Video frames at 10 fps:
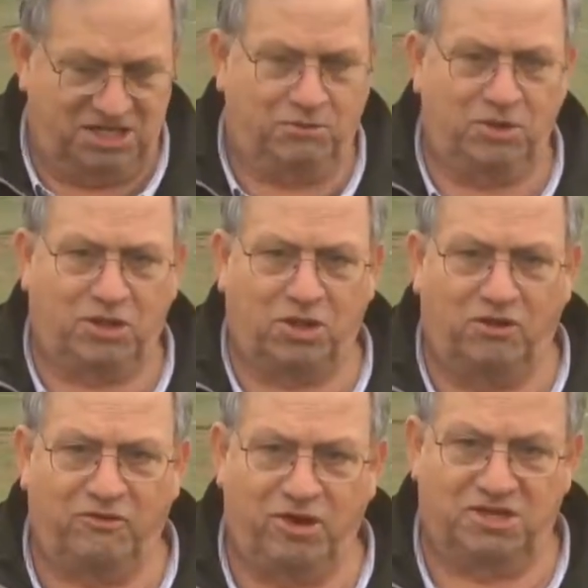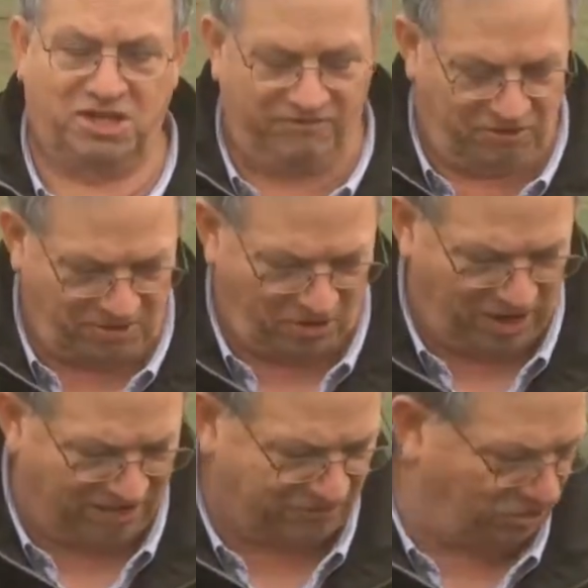see where the clover is. If you don't
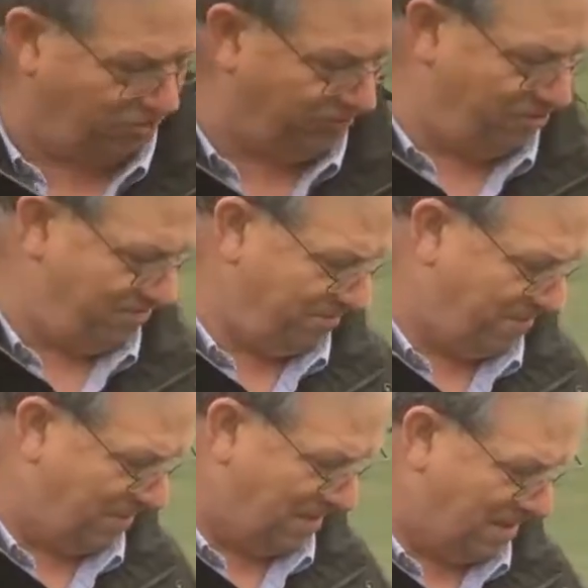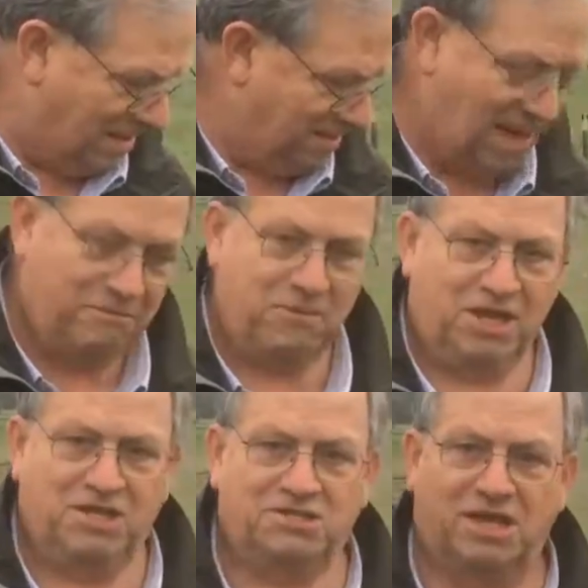have clover, that
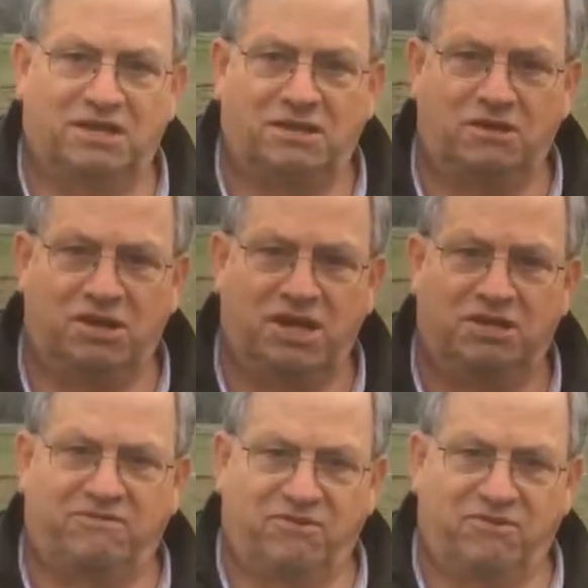means that you need to